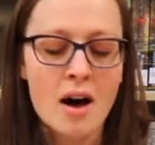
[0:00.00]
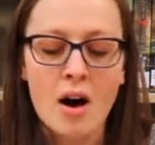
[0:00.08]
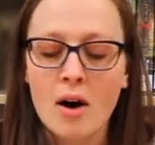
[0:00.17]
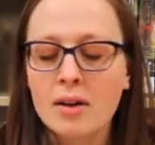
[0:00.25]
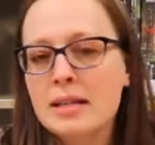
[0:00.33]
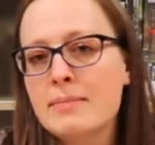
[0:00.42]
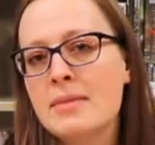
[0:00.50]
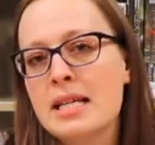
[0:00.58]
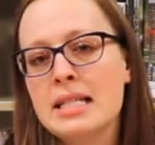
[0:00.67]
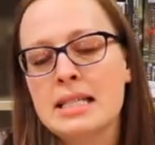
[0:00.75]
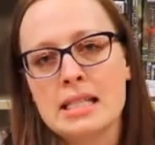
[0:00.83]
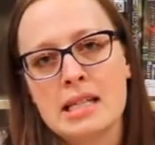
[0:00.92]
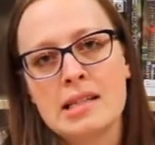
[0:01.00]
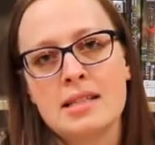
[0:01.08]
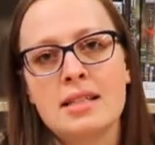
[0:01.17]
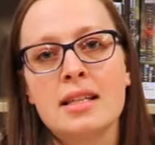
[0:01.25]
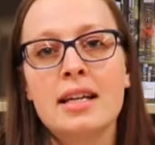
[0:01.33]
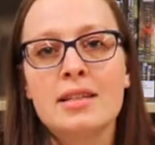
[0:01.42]
All it means is
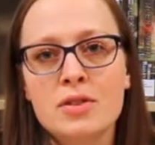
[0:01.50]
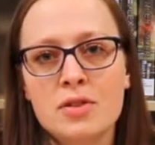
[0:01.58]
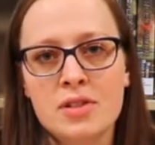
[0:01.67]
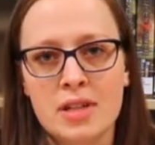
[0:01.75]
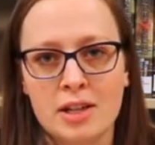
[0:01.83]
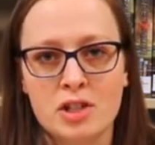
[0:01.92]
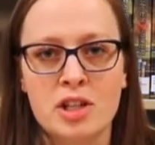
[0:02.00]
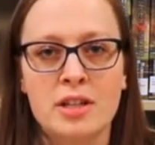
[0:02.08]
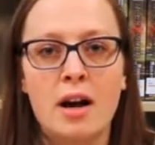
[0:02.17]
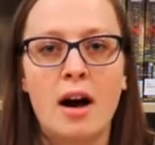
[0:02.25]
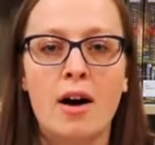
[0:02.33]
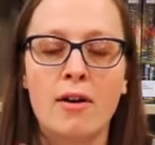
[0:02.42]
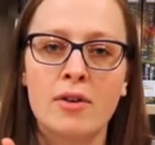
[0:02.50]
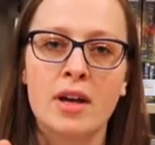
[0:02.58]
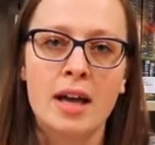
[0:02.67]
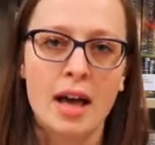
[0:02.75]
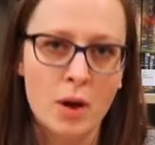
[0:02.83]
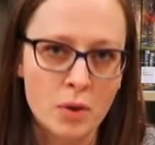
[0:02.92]
the intersection of
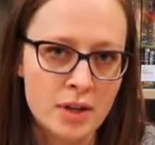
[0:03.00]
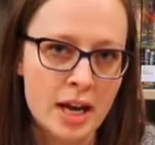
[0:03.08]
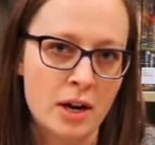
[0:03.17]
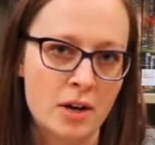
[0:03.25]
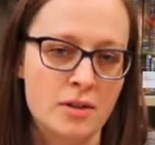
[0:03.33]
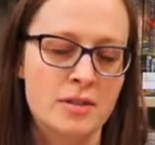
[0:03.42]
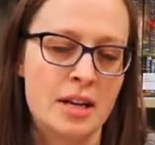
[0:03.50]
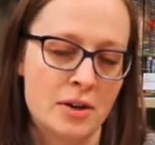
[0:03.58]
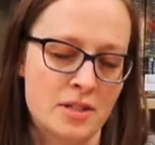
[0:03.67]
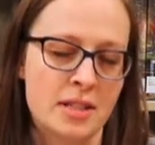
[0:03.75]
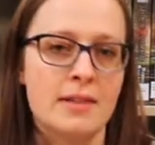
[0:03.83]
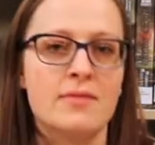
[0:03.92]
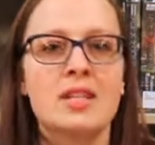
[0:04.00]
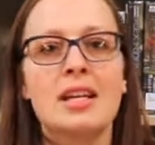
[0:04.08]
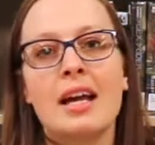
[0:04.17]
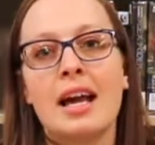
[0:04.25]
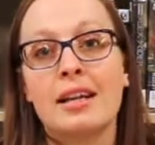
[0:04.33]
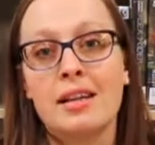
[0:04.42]
healthcare narratives
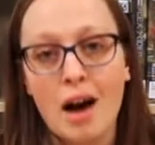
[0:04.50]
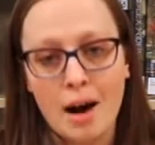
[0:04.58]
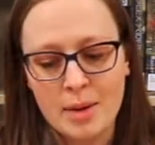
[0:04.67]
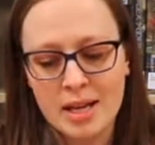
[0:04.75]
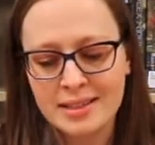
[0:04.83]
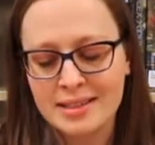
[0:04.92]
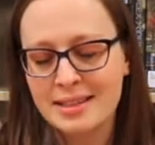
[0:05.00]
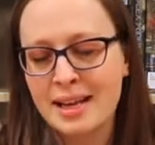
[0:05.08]
and comics.